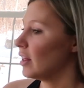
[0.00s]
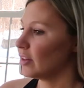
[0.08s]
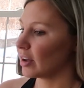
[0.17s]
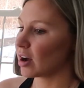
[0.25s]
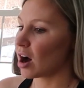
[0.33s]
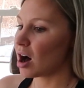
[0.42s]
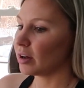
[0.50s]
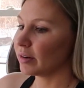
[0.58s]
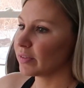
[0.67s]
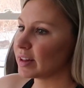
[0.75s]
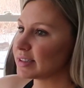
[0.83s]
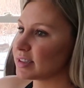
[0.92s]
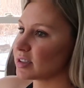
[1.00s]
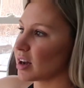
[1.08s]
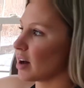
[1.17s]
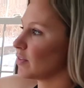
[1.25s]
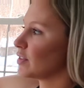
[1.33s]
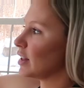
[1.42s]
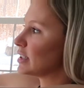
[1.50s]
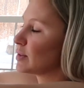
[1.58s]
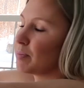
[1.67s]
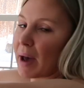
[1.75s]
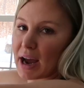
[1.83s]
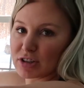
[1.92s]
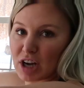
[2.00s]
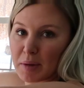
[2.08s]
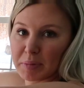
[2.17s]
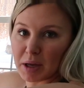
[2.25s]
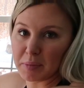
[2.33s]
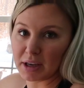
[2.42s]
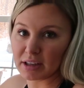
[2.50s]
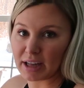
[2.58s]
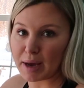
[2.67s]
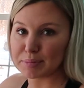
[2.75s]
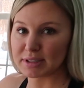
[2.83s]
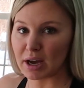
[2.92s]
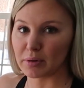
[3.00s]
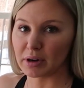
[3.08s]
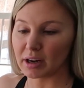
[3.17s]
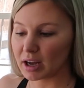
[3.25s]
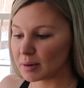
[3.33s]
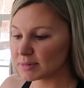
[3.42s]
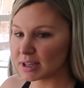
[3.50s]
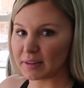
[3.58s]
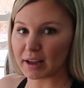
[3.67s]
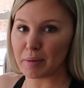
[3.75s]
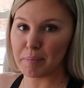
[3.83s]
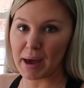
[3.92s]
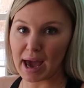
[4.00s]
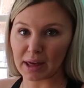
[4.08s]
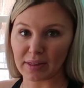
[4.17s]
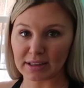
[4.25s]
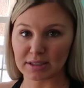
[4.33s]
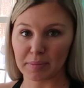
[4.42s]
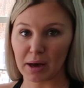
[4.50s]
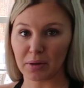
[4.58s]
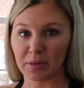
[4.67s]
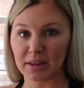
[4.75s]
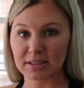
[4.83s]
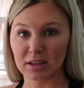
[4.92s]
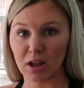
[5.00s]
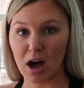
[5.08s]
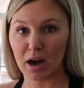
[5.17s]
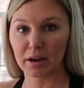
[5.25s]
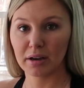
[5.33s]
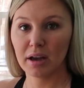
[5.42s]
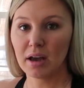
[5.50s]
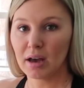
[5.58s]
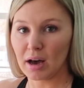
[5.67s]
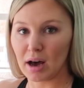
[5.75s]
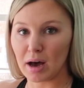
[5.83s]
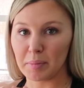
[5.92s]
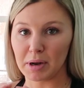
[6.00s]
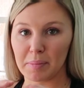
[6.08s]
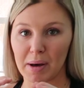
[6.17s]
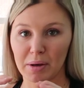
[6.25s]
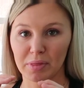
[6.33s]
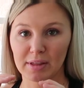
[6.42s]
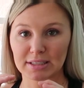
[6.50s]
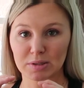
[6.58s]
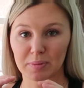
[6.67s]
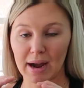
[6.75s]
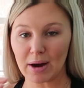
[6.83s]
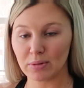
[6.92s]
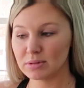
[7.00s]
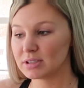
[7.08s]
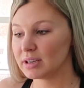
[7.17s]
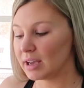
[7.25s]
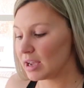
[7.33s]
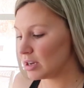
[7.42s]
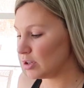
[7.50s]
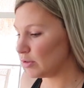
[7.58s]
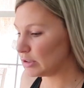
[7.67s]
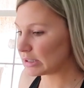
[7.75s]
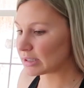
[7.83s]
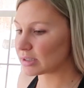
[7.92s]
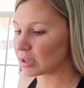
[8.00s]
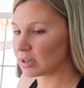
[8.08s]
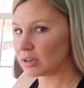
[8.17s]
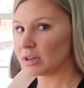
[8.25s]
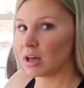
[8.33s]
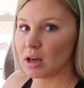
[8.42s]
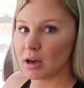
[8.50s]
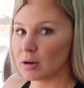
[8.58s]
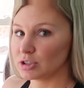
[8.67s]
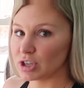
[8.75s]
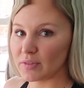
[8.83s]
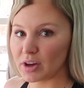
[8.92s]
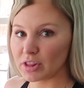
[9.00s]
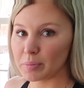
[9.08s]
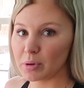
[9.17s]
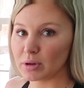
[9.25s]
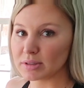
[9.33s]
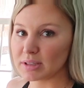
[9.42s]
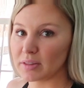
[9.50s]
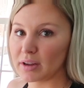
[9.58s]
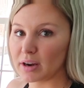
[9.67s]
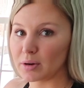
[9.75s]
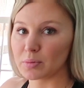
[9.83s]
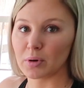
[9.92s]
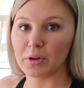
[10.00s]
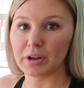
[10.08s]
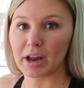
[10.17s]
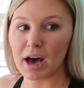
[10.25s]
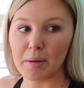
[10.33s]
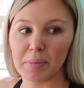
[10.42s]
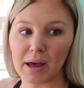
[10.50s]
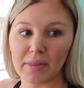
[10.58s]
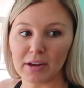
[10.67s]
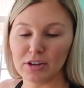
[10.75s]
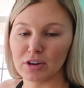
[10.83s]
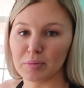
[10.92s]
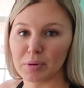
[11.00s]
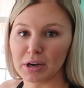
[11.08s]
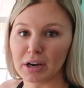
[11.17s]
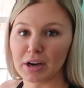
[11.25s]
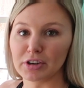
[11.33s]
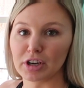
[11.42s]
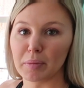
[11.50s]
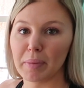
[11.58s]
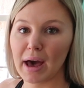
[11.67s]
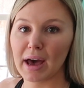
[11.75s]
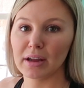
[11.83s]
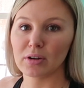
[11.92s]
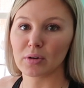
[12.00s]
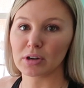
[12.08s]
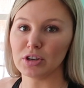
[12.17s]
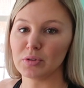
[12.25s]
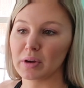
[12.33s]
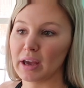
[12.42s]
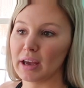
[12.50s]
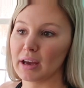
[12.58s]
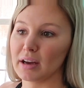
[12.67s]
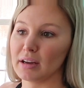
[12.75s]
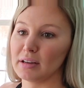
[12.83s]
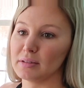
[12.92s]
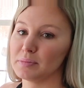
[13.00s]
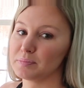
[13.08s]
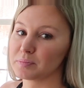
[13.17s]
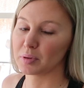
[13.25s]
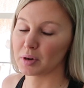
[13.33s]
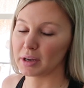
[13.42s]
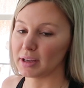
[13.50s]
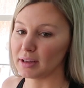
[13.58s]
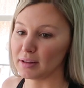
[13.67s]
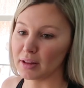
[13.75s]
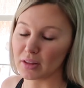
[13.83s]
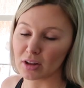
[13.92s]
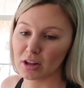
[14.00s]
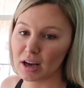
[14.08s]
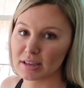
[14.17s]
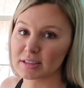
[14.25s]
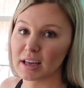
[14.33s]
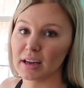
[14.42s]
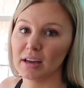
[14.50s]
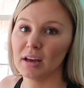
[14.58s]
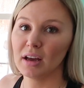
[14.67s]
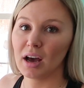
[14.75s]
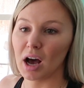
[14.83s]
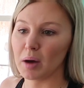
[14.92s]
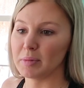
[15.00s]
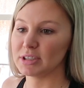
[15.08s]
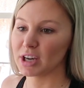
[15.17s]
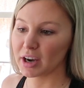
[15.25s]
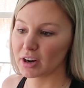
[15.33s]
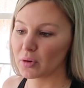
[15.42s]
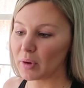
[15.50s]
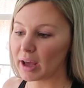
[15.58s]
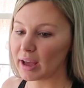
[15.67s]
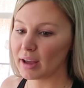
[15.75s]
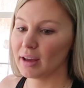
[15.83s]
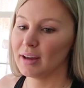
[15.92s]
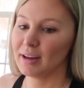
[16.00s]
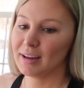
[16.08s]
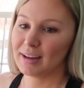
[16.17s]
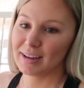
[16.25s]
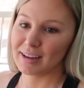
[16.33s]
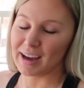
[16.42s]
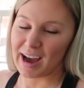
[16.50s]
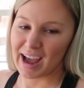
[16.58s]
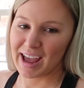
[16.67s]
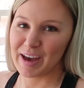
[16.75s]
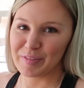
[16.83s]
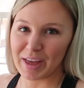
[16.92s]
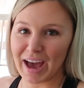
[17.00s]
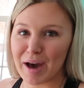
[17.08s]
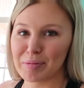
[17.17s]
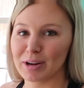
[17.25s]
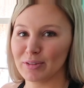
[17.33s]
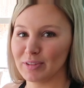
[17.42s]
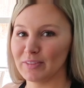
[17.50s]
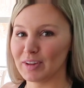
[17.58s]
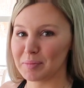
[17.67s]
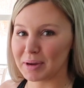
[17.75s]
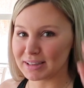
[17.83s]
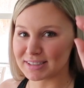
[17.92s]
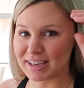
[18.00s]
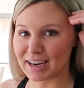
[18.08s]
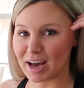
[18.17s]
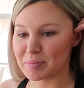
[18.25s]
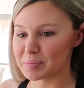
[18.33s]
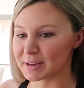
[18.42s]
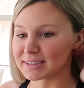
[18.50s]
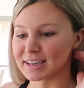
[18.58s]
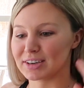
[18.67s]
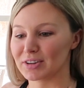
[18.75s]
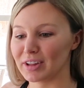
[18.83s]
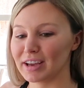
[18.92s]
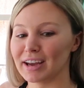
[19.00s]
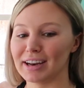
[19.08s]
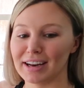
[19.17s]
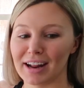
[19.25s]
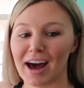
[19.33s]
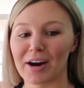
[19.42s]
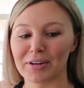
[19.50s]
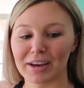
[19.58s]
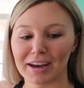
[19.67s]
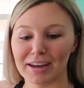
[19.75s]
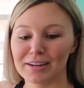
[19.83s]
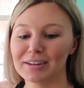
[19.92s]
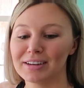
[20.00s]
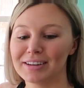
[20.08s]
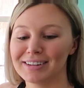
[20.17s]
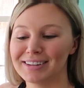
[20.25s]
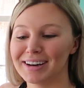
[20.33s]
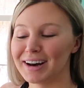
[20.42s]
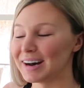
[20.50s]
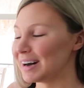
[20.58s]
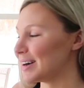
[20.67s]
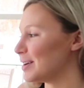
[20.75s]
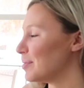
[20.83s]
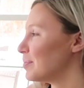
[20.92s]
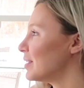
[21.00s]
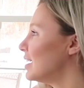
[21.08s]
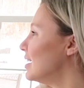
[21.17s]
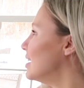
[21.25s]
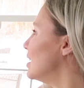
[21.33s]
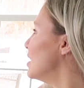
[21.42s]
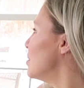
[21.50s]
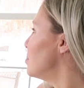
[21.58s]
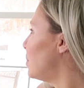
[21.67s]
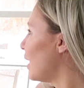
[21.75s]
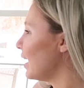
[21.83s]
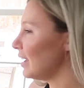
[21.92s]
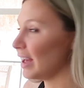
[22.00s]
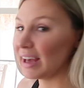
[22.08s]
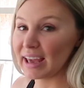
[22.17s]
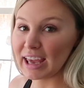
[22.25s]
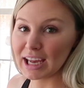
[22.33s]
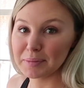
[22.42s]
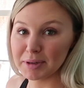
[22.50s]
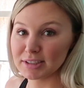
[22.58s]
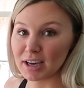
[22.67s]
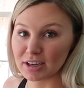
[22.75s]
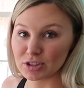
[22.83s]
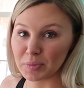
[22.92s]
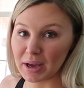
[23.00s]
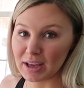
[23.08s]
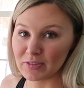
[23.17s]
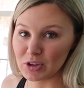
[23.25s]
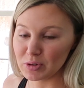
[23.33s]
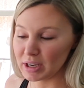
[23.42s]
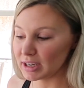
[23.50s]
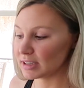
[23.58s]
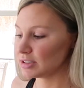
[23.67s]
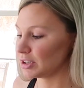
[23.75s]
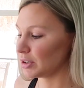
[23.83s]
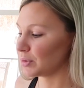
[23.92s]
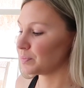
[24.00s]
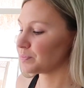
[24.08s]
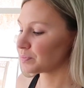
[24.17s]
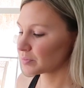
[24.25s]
Like all of this stuff, this backdrop can be collapsed down, and it comes in like a bag that's about this long and about this round, and you just shove all the poles in there, roll it up, and then you can put it under your bed, or you can put it in the closet and tuck it away. I have the habit of leaving mine set up because I don't like getting it out again. But it can be tucked away if you need it to.